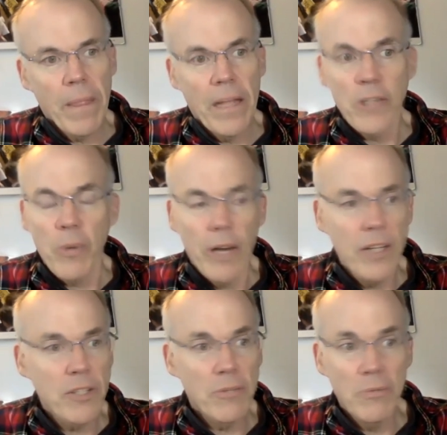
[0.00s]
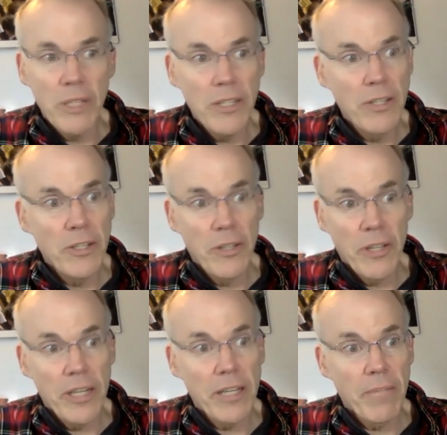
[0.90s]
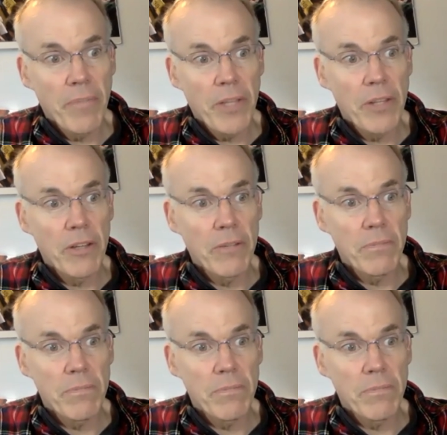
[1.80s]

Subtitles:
That's why it's a really good thing that the